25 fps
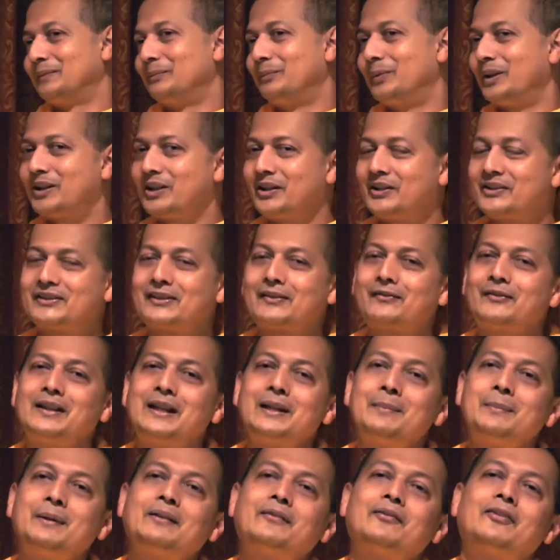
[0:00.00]
Because of
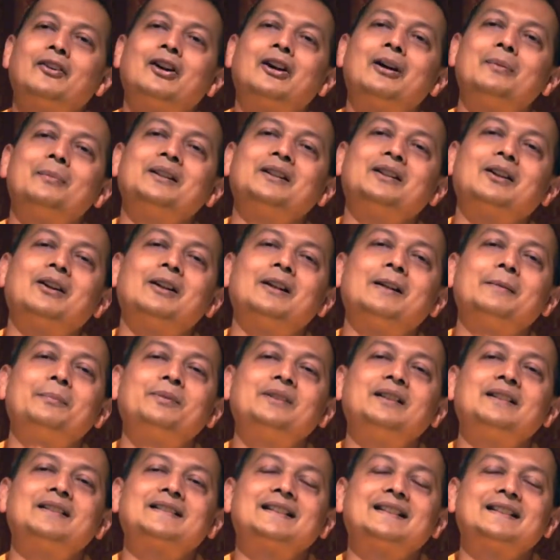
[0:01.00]
name and form, it all
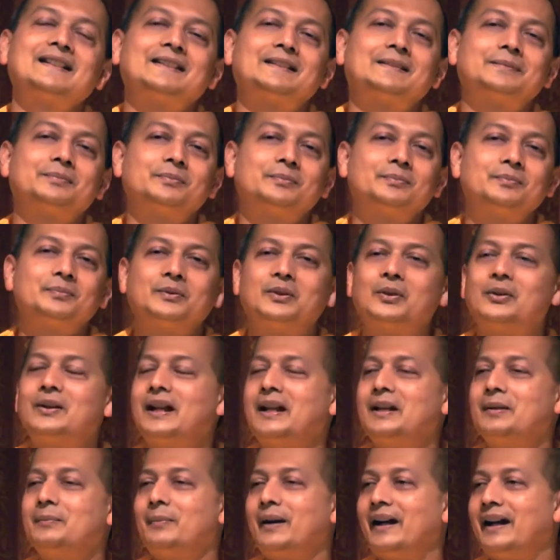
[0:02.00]
appears as good
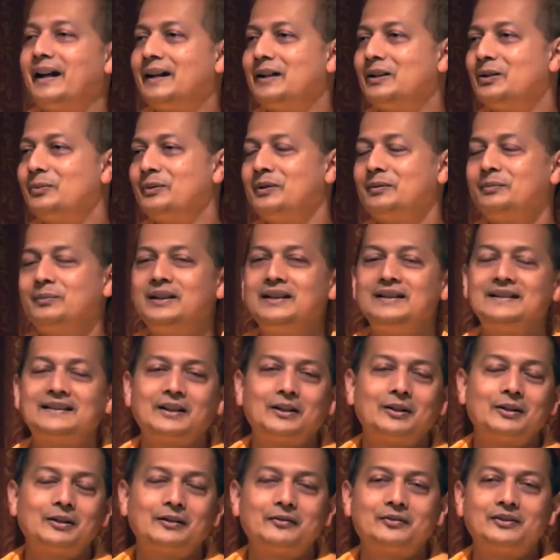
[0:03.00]
and bad human beings
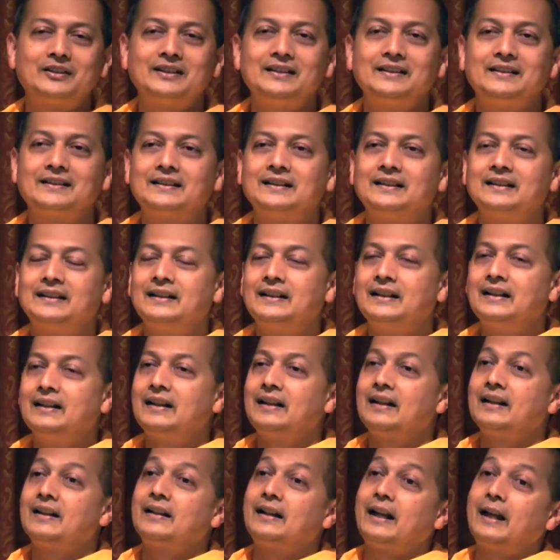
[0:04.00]
and all of these.
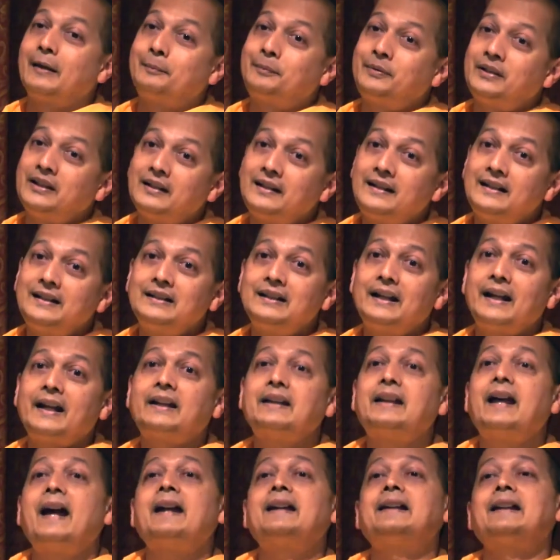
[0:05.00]
Appearing
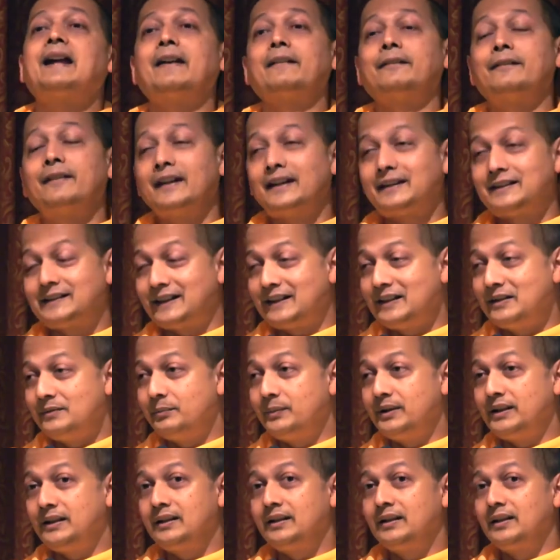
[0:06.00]
like that,
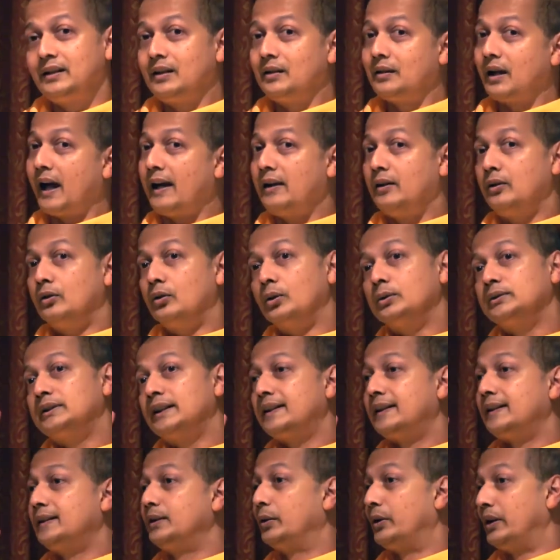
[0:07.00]
affecting me, I know
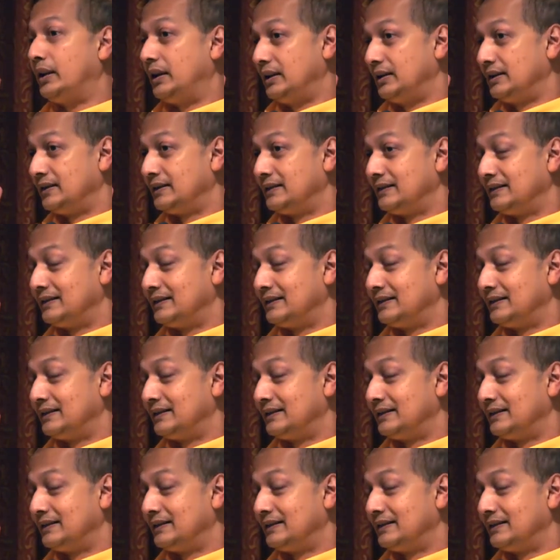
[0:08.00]
the theory.